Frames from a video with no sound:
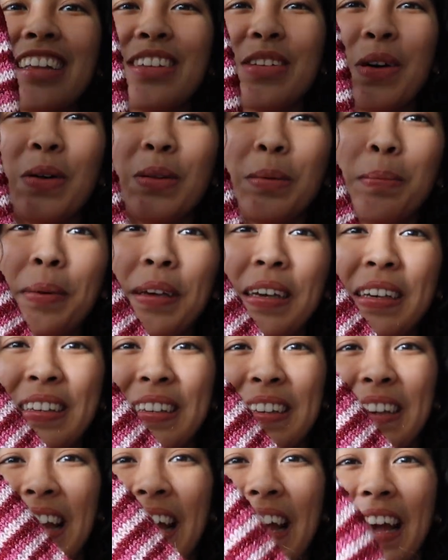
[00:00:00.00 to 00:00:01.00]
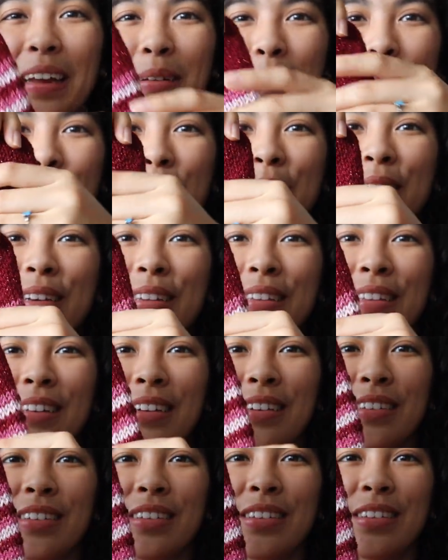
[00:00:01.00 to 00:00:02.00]
it's called a pixie hat because
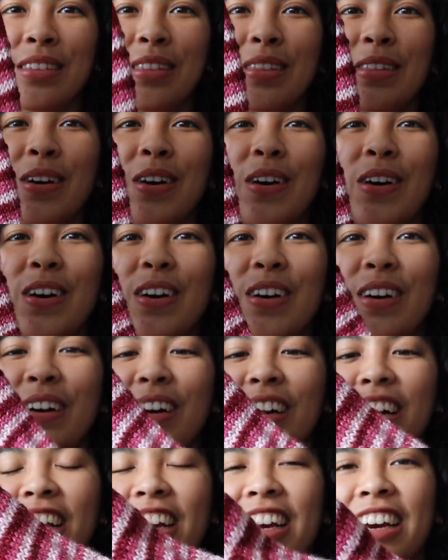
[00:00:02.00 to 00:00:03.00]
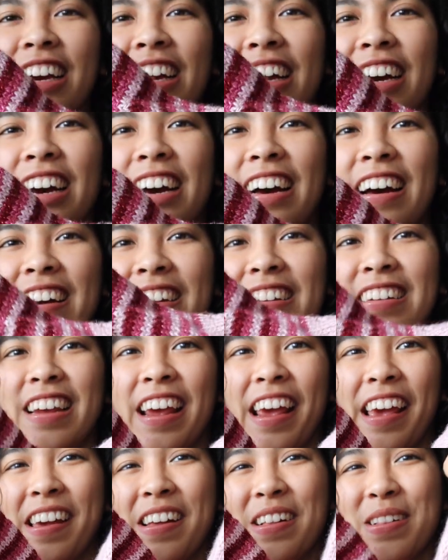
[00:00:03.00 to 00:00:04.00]
there's this long uh,
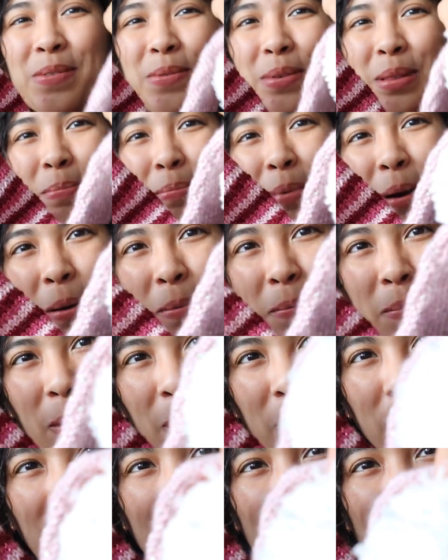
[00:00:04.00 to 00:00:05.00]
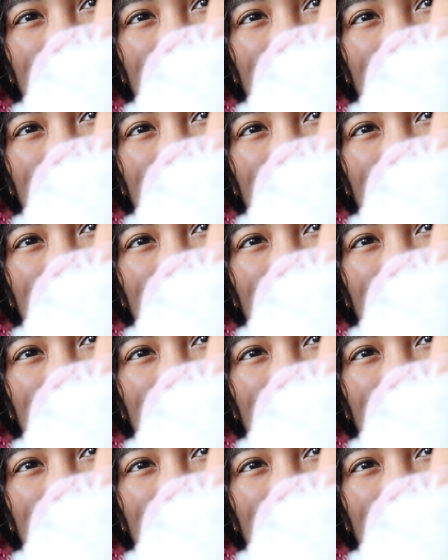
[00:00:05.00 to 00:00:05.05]
tail with a pom-pom on